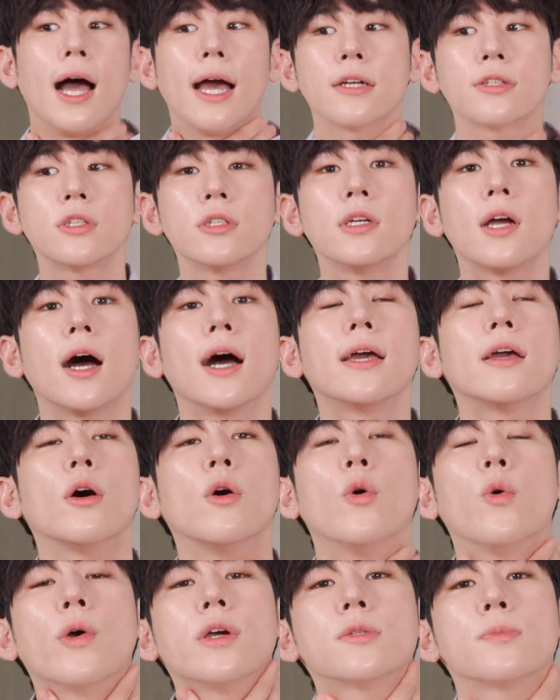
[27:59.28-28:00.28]
I
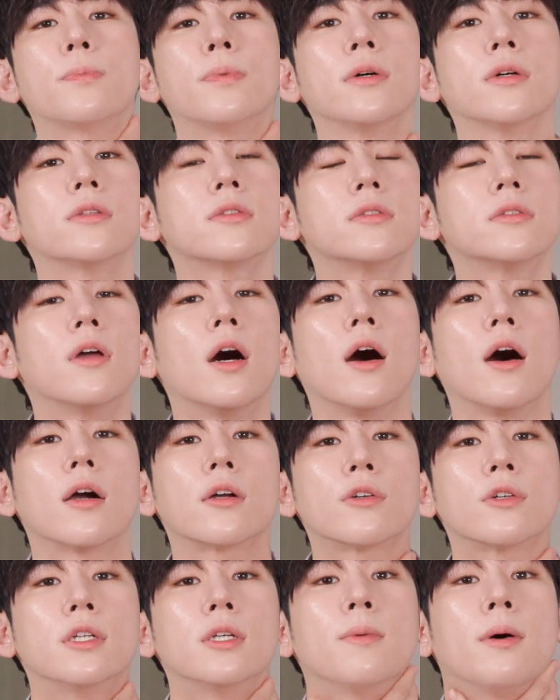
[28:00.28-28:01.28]
always
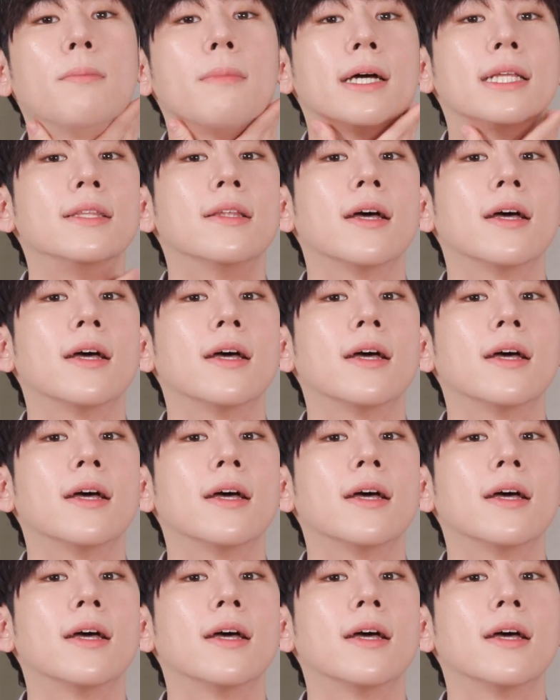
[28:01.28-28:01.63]
put cream on my